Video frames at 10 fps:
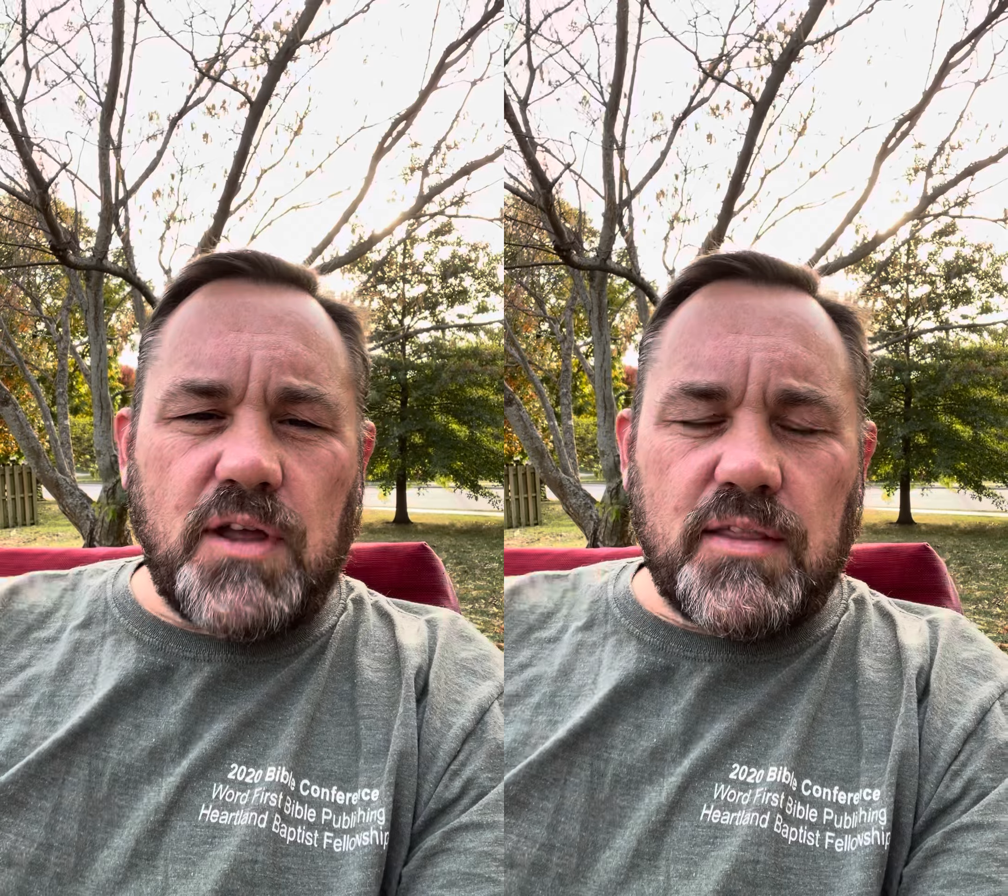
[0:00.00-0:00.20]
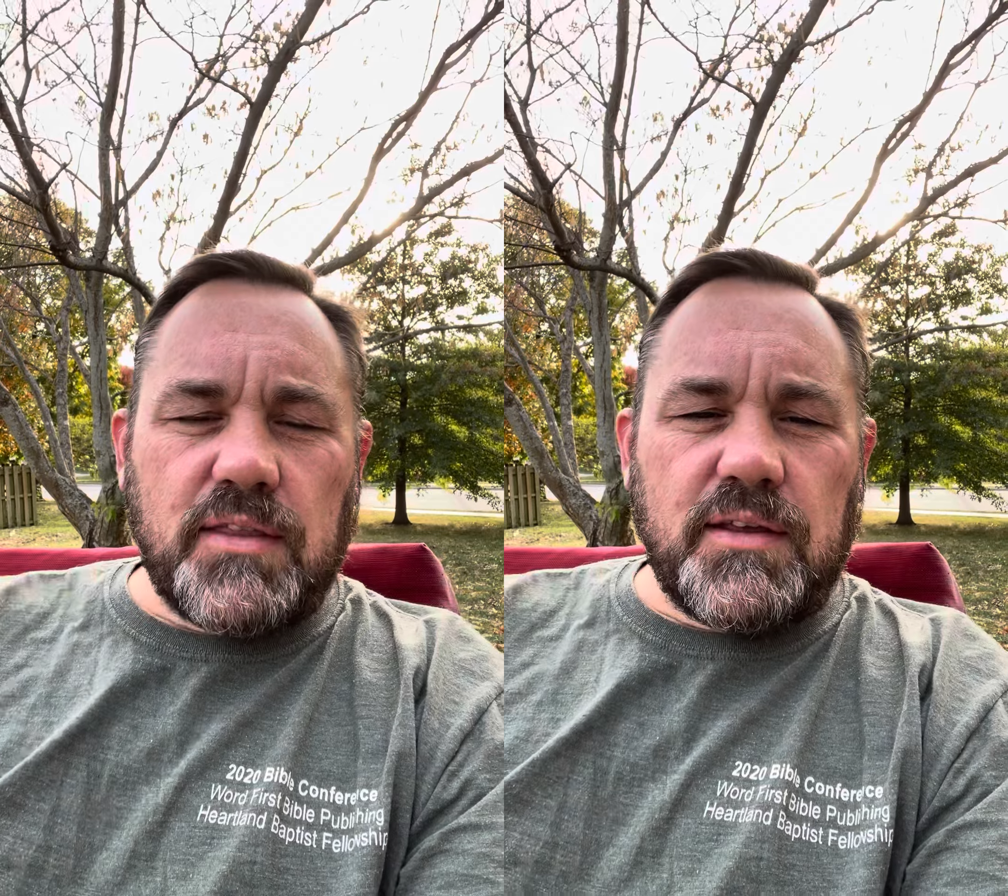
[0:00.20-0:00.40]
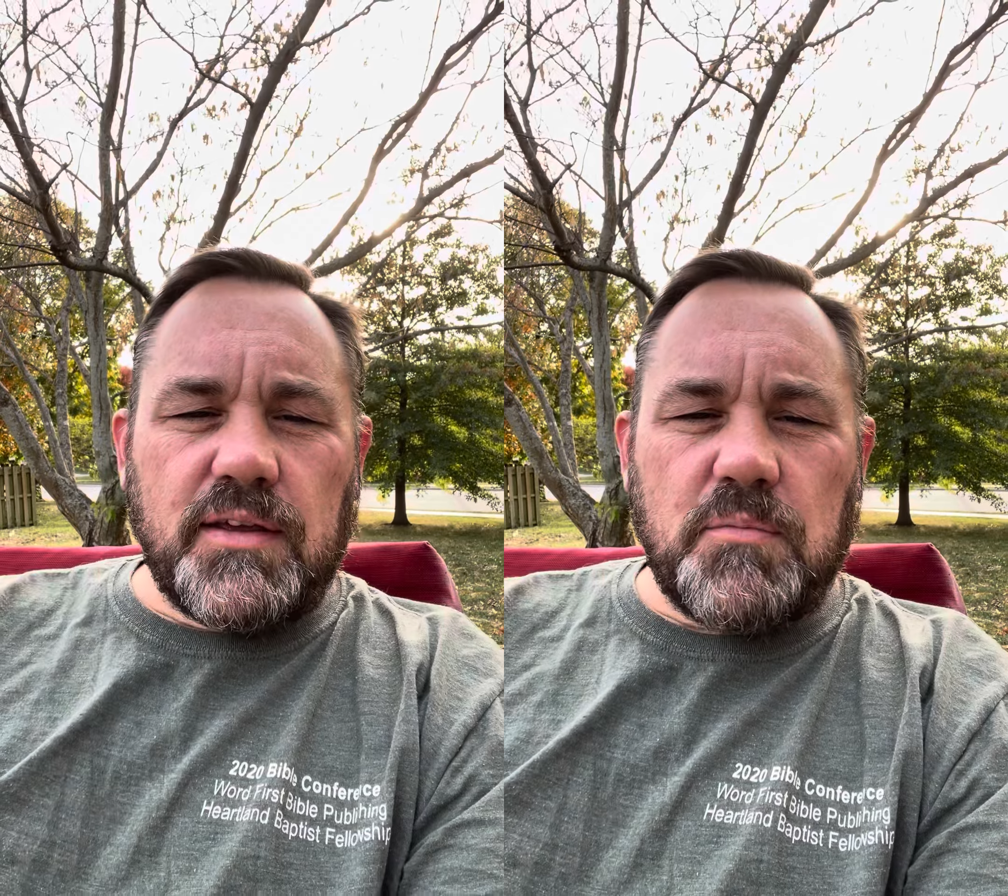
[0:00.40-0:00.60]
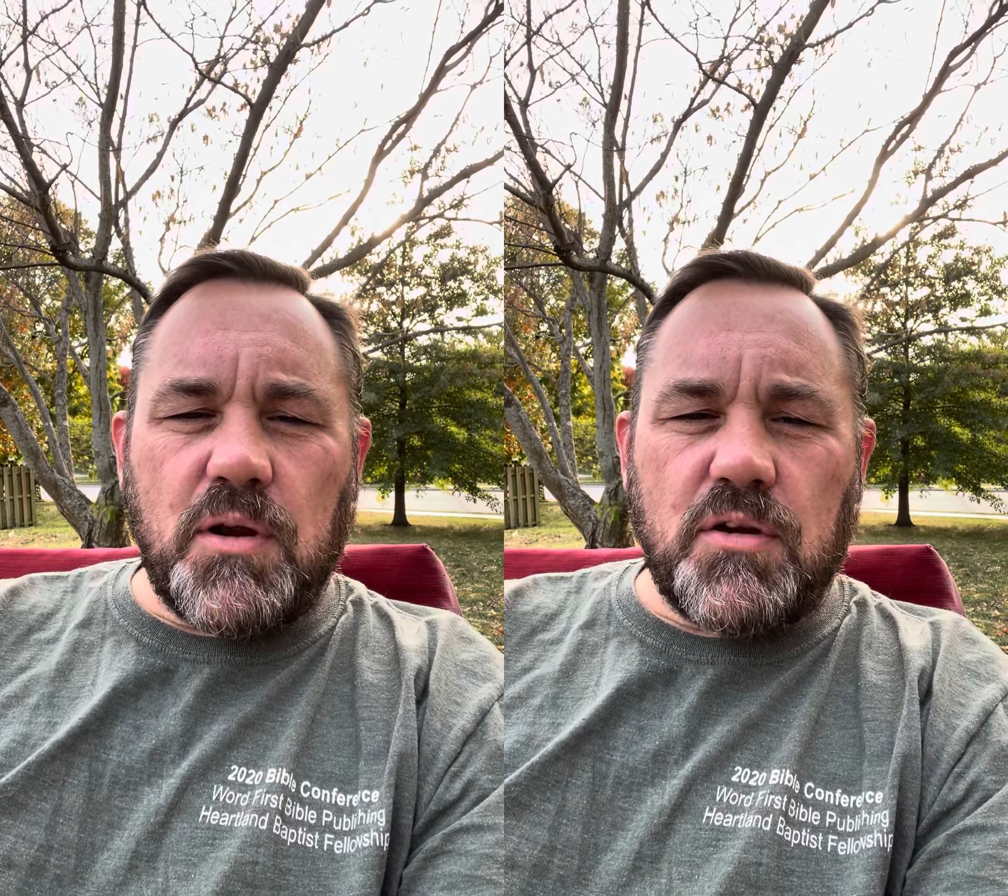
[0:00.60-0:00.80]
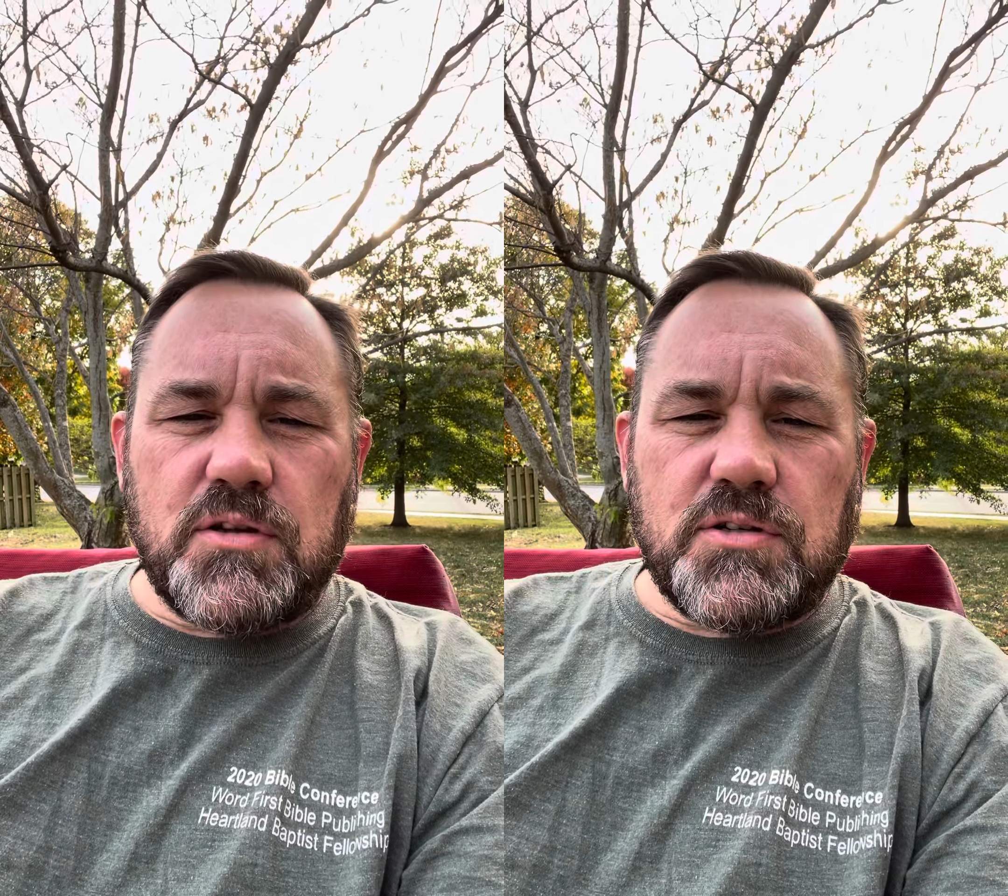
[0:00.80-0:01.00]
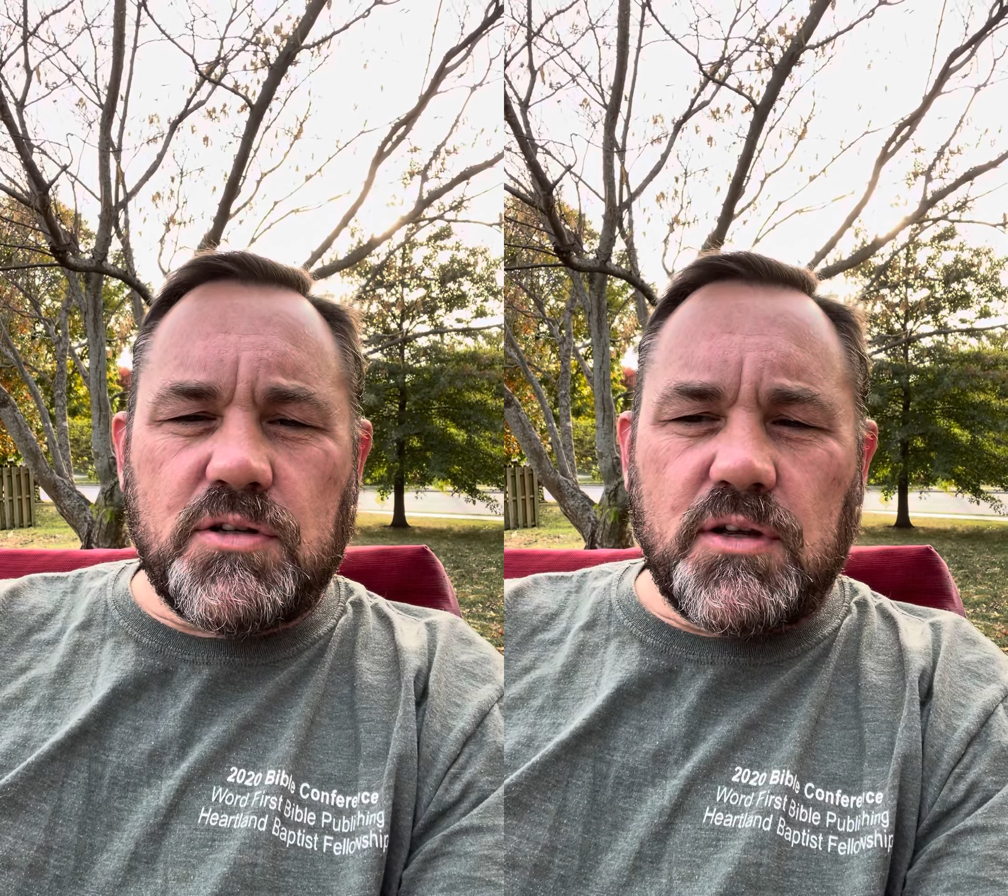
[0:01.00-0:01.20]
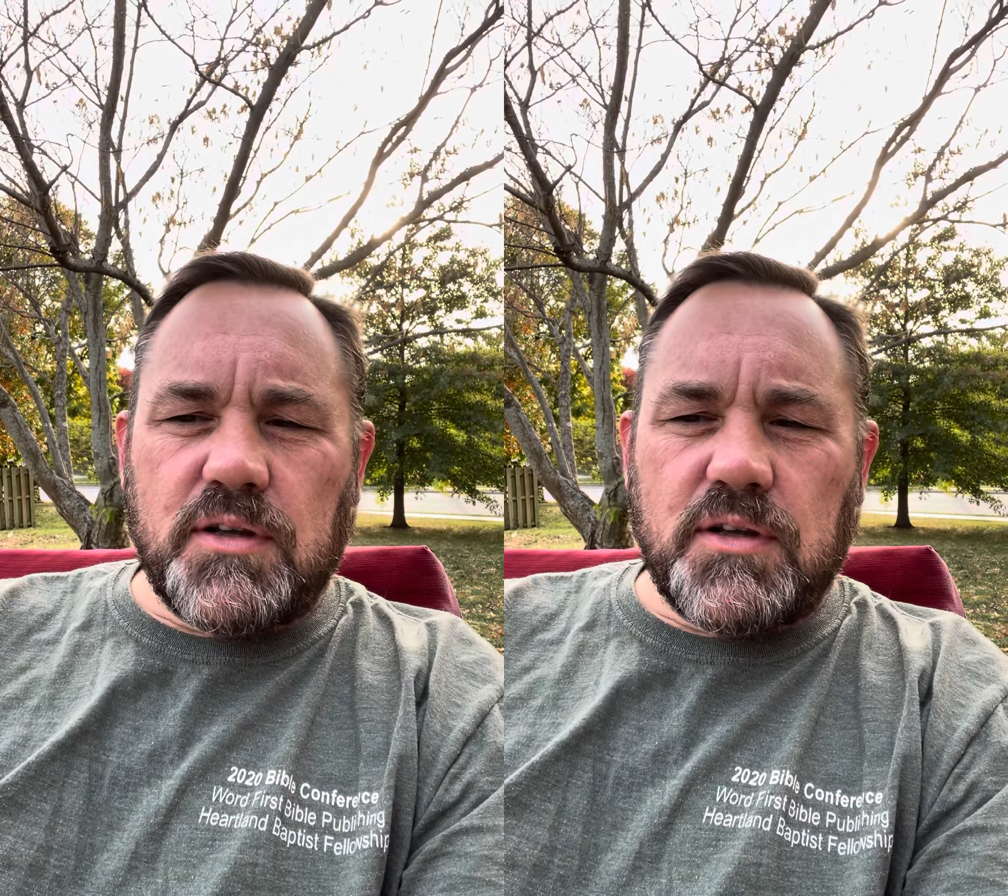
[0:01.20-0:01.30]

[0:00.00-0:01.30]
got the marriage